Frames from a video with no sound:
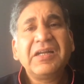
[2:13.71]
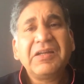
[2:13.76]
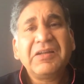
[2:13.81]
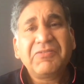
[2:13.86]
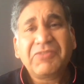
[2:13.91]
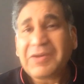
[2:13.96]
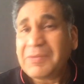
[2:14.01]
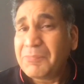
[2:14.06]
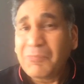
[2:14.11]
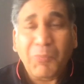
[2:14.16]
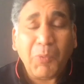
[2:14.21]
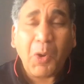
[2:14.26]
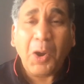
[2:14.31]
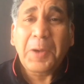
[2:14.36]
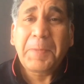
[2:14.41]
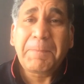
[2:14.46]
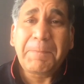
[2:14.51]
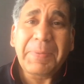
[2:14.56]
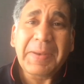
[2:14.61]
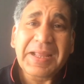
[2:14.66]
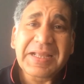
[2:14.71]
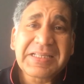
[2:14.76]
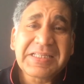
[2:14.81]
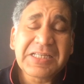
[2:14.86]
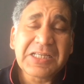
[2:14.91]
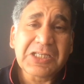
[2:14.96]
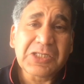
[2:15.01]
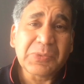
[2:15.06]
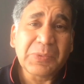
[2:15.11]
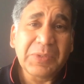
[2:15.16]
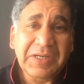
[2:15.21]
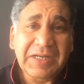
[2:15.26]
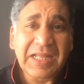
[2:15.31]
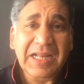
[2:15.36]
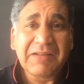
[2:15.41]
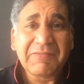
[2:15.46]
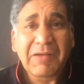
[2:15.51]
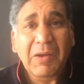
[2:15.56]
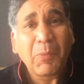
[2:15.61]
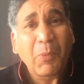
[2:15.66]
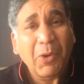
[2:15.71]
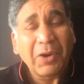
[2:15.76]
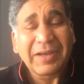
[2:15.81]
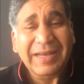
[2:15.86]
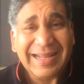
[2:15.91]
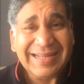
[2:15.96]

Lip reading: from what places would deliver what